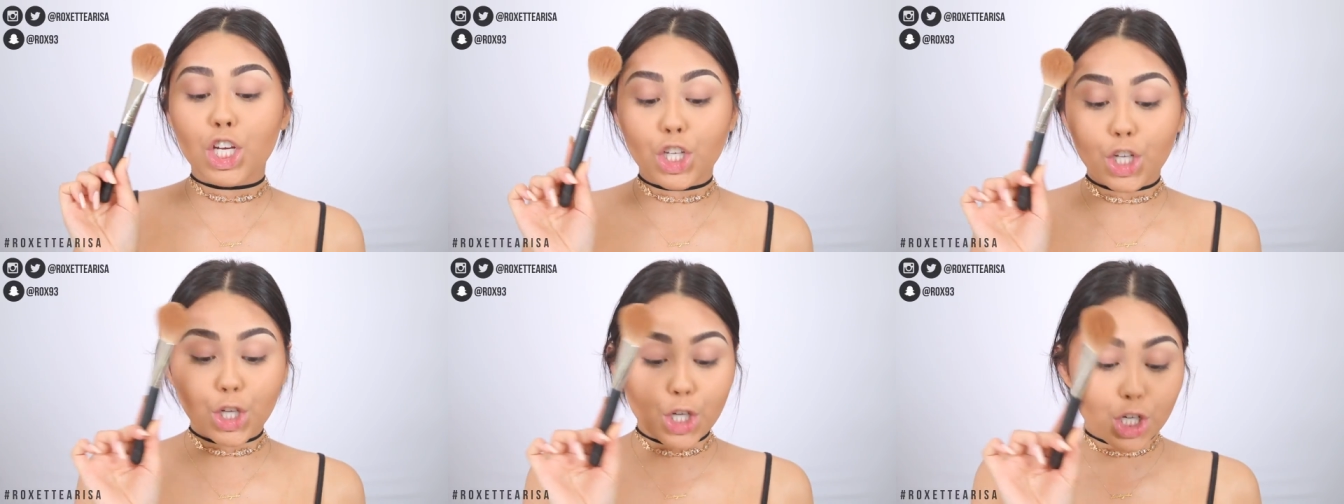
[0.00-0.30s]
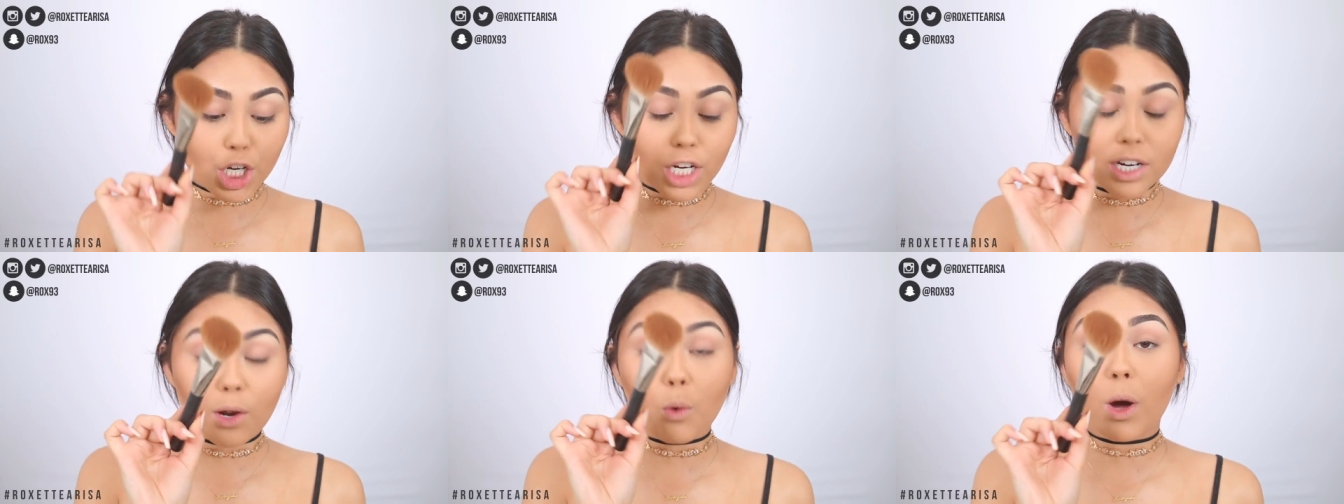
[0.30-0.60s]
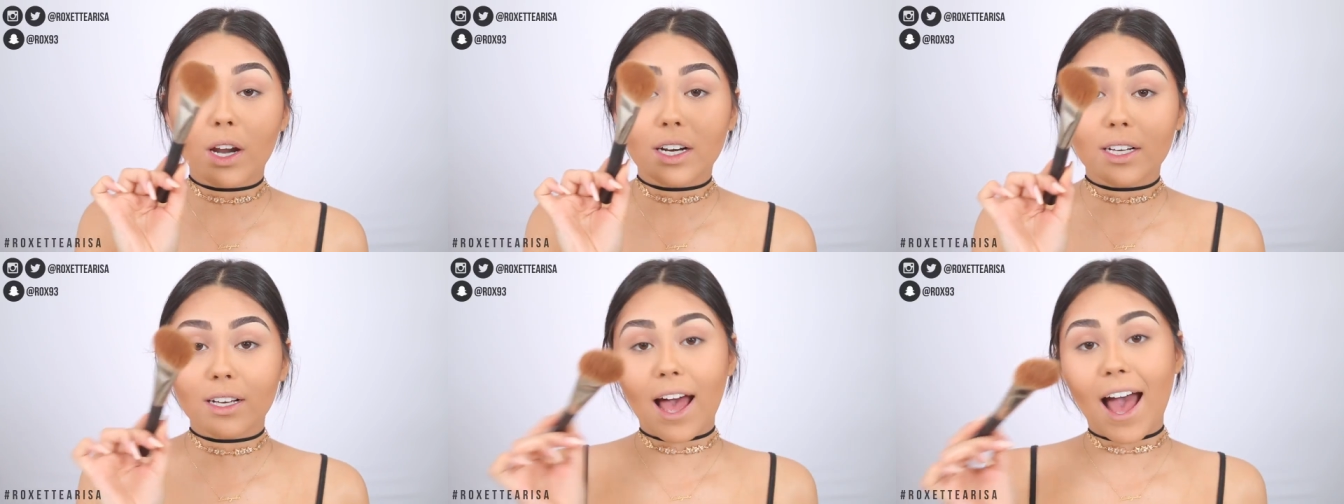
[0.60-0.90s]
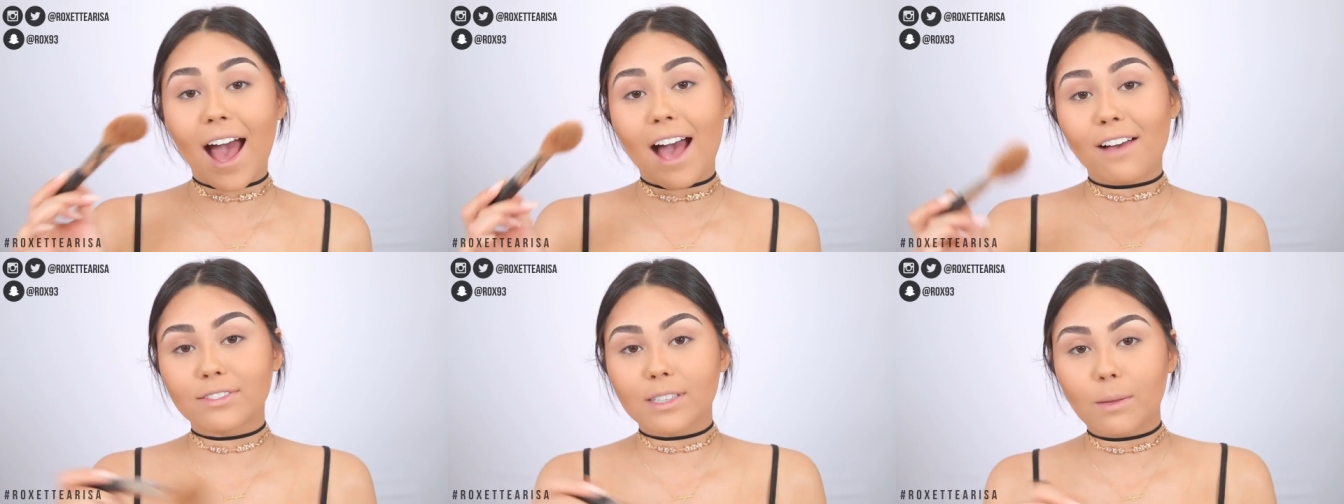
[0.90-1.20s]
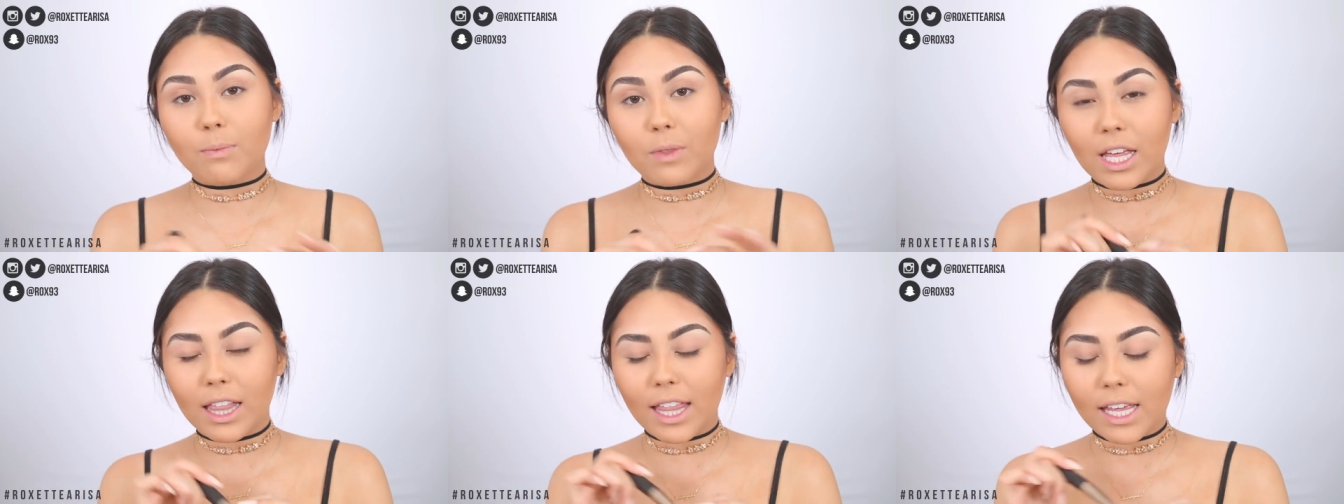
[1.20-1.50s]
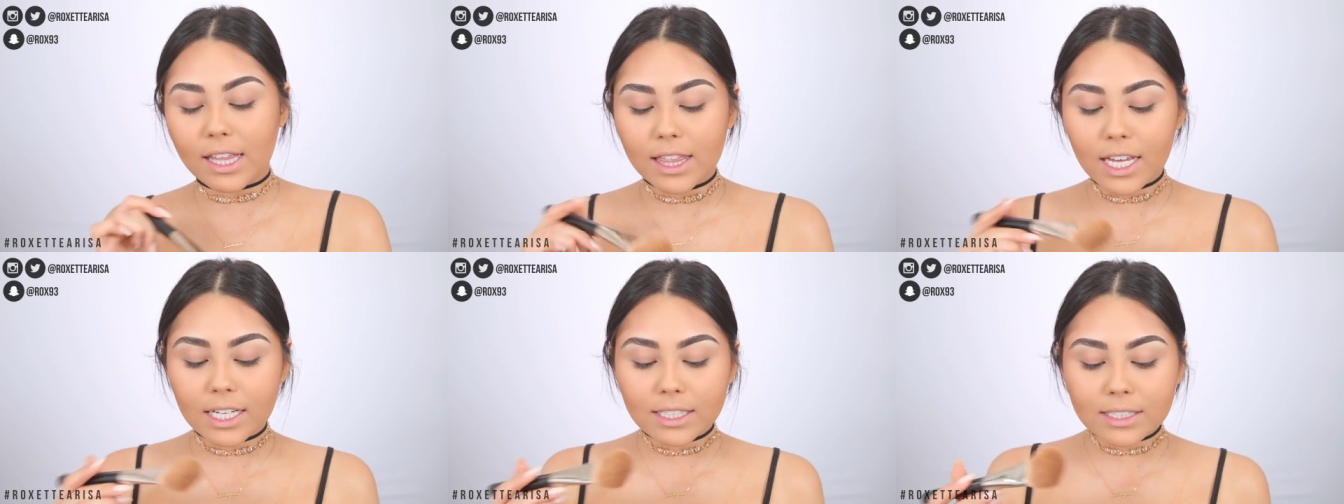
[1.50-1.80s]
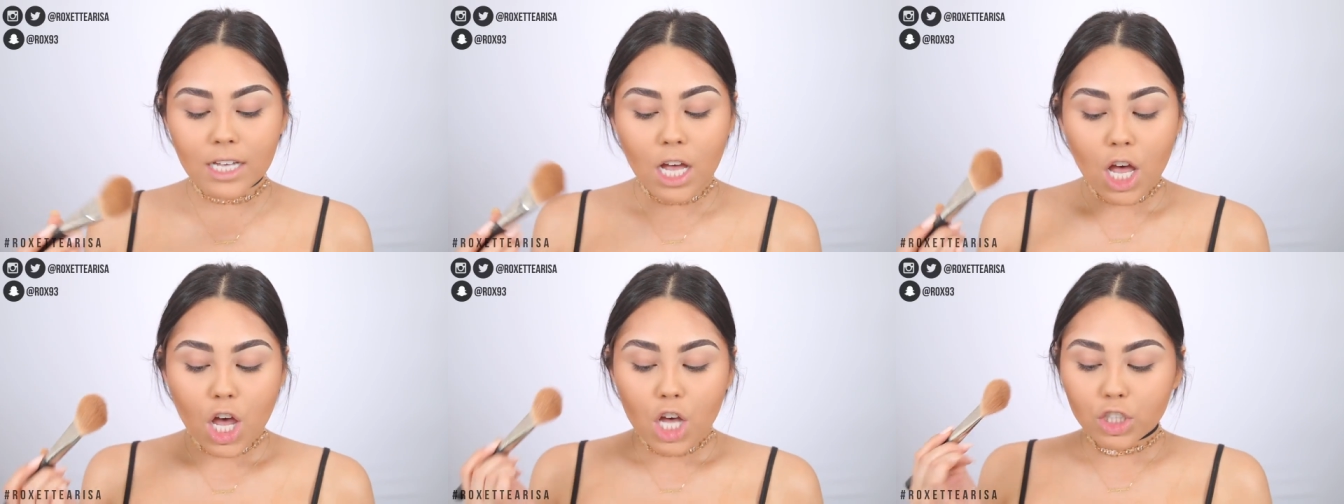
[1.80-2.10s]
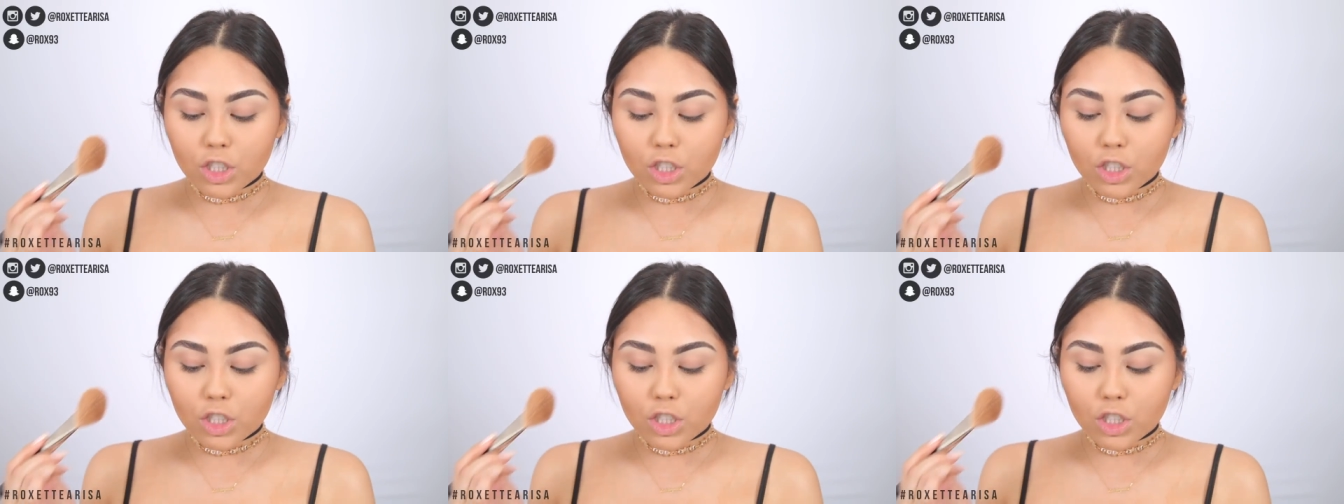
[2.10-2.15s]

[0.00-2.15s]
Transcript: you're gonna want to have something like this.